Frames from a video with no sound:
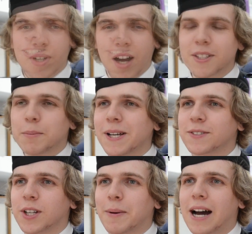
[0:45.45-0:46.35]
I think the best
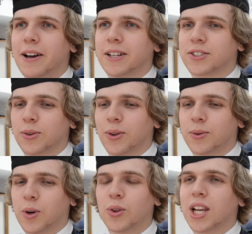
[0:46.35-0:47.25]
thing about it is
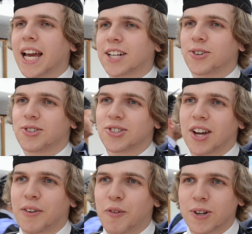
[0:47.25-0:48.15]
all the lecturers and
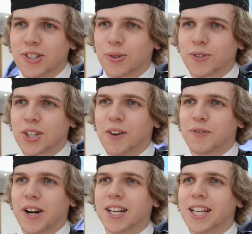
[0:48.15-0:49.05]
stuff, everyone's sort of so
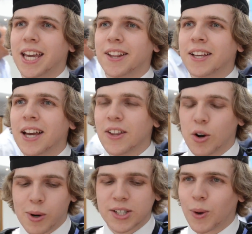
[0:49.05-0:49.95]
friendly and
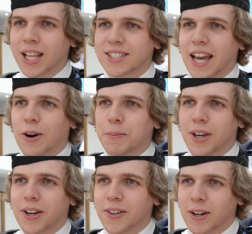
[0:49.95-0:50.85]
they're always willing to help
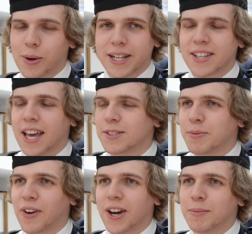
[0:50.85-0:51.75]
you, they're always there to
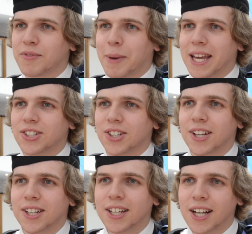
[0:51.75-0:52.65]
provide information.